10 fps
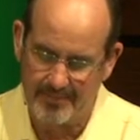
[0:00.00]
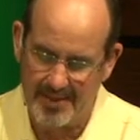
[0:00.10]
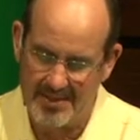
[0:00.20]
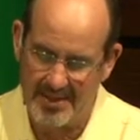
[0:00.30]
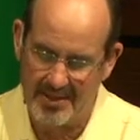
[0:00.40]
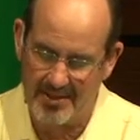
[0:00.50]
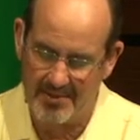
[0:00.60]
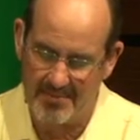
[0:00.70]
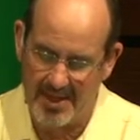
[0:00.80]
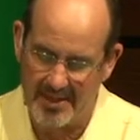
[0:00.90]
he said, Here
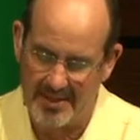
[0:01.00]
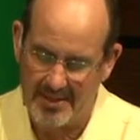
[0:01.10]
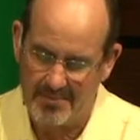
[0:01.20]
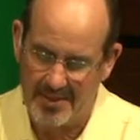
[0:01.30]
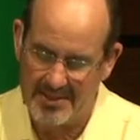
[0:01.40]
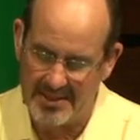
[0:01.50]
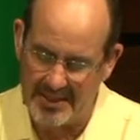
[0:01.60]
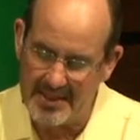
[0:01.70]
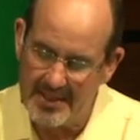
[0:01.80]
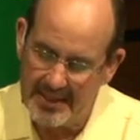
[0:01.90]
am I, my
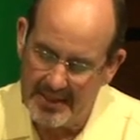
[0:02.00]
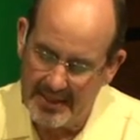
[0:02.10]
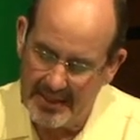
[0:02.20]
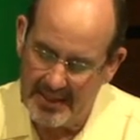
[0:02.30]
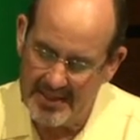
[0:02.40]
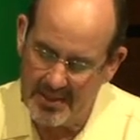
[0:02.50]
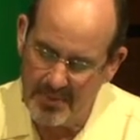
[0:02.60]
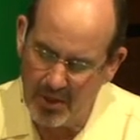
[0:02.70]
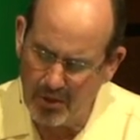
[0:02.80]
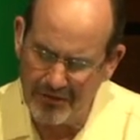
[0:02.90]
son. He said,
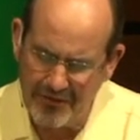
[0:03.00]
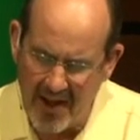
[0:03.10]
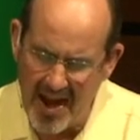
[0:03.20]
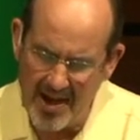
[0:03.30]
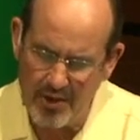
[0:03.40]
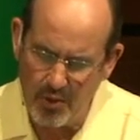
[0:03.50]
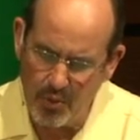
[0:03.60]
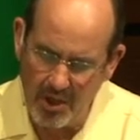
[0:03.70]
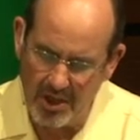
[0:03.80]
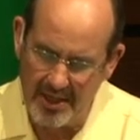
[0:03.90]
Behold the fire and the
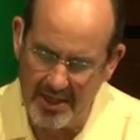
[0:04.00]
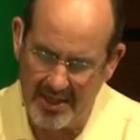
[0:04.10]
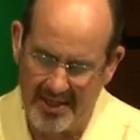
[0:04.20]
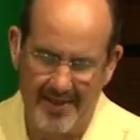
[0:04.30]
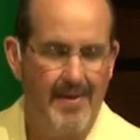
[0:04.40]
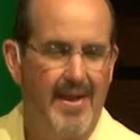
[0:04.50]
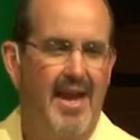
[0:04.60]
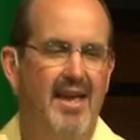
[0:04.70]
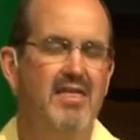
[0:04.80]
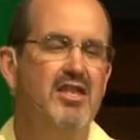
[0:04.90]
wood,
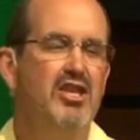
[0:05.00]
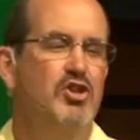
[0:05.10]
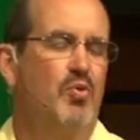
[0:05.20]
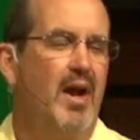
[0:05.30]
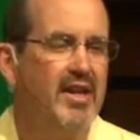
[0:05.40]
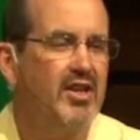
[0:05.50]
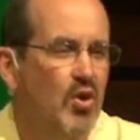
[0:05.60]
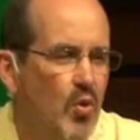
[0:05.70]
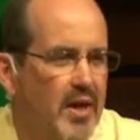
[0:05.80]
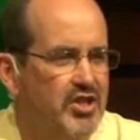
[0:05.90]
and then the dreaded
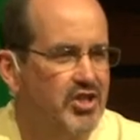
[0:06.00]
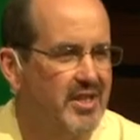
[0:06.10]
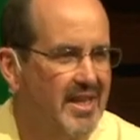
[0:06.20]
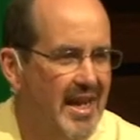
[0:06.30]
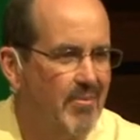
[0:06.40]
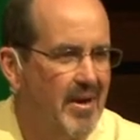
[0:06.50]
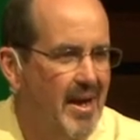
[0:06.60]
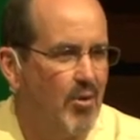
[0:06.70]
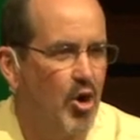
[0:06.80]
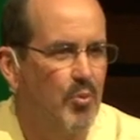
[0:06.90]
question that
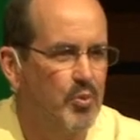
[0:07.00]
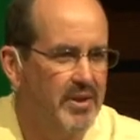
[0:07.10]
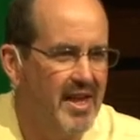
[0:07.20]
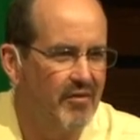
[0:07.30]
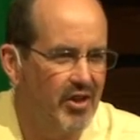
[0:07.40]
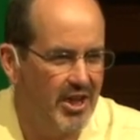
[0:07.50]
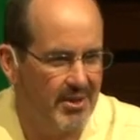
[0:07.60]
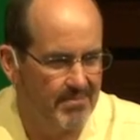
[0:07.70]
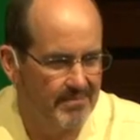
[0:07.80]
Abraham hoped would never come.